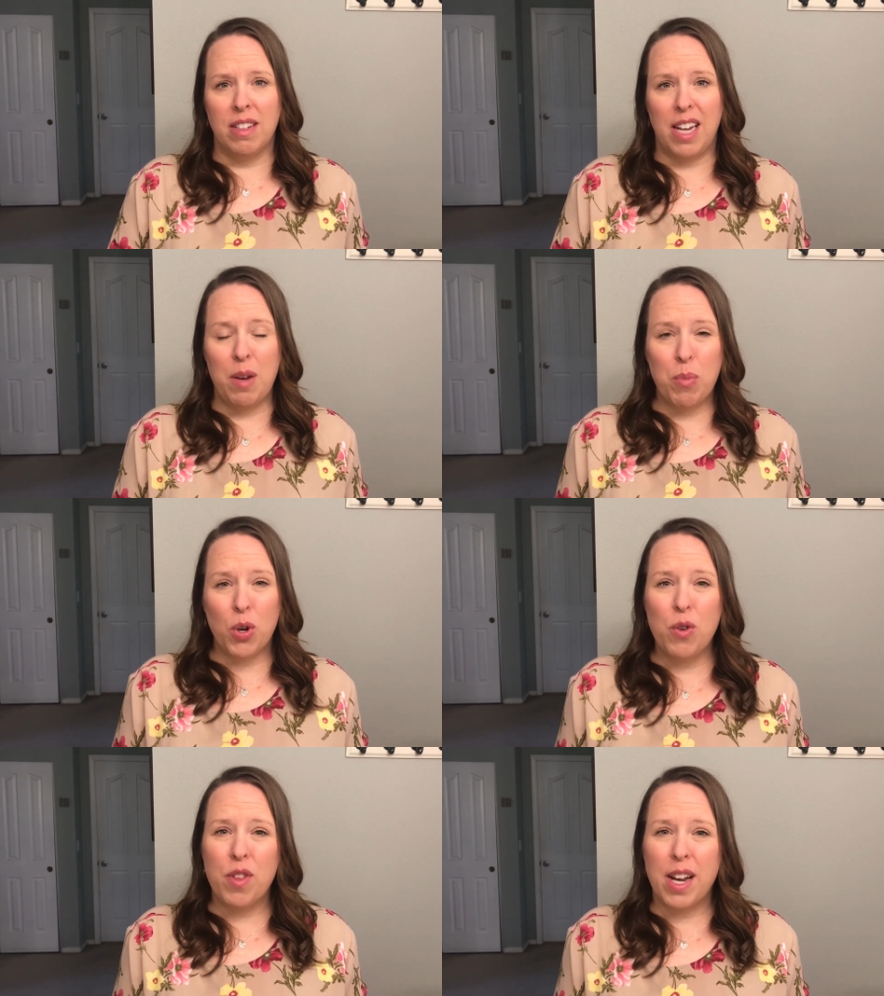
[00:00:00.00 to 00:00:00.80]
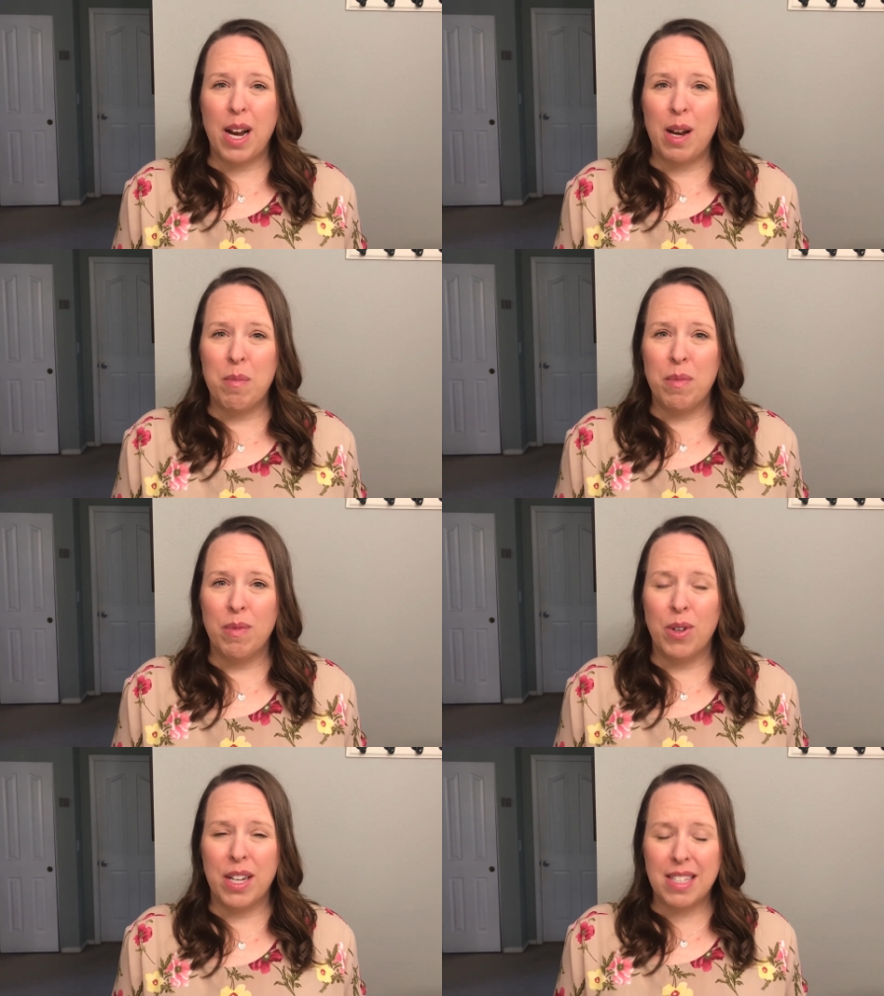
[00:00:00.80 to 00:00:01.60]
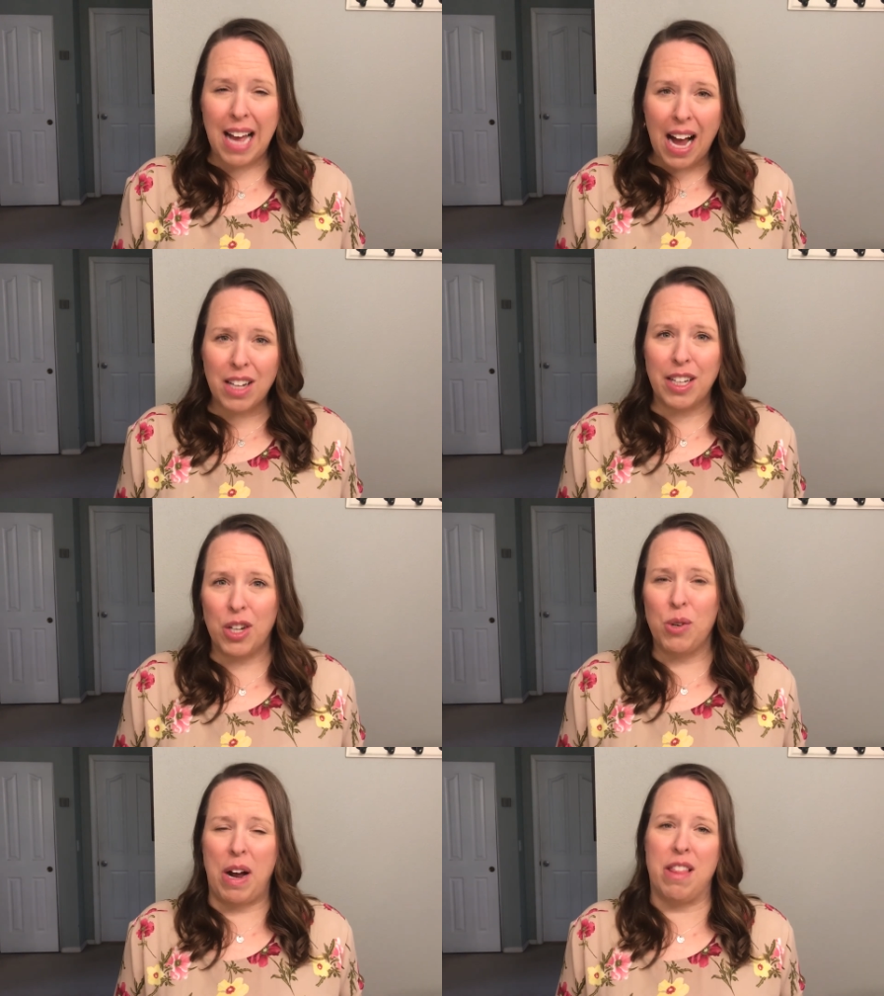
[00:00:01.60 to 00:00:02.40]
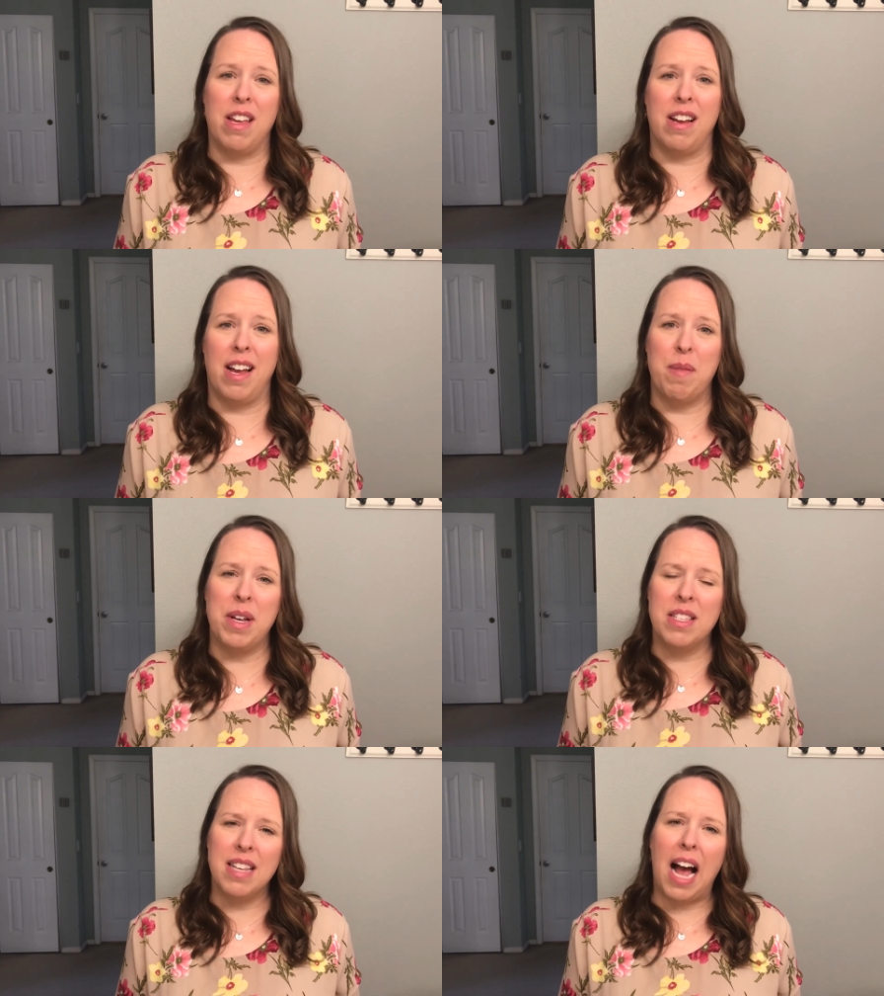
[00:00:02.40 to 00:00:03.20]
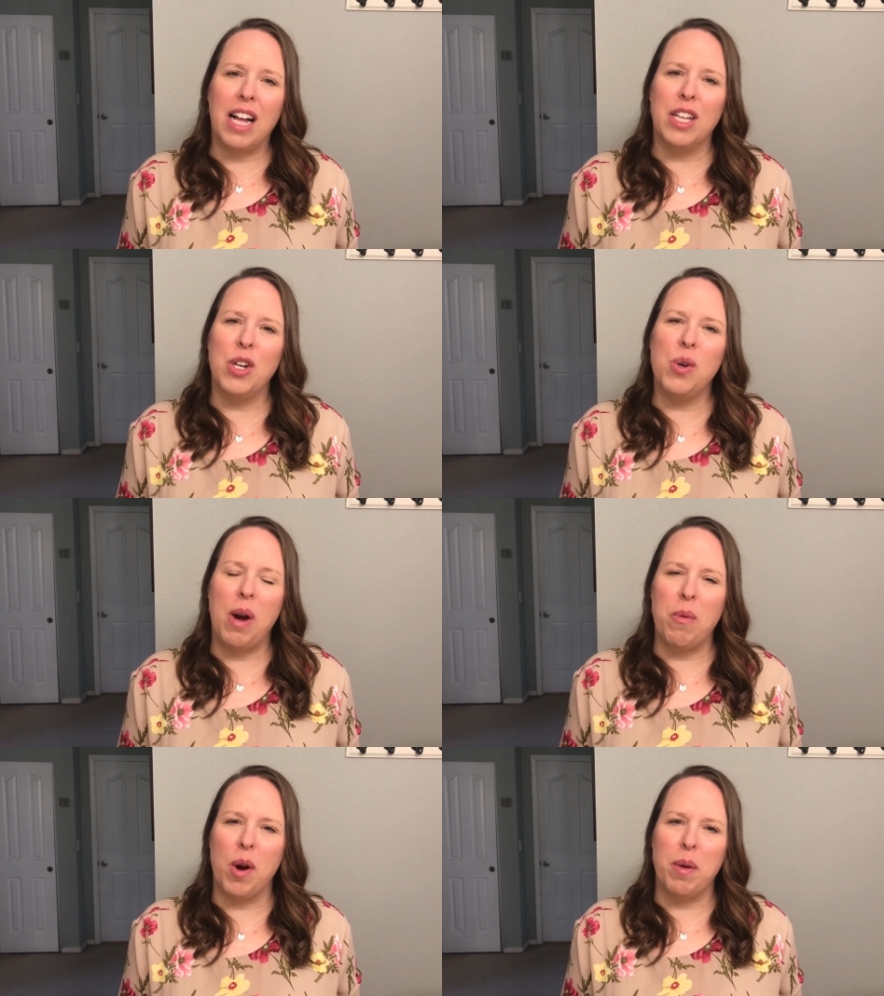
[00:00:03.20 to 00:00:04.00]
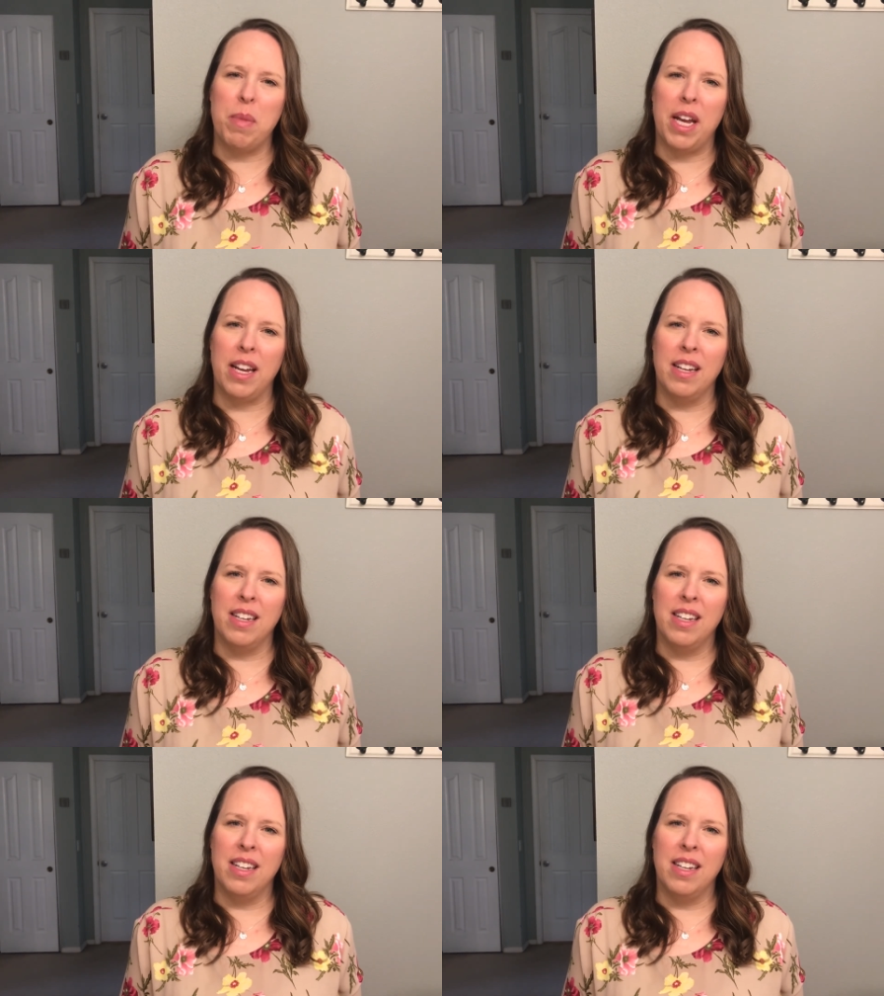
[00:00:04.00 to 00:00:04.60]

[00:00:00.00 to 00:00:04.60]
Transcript: can prove that I am exactly who I think I am, exactly who I want to be.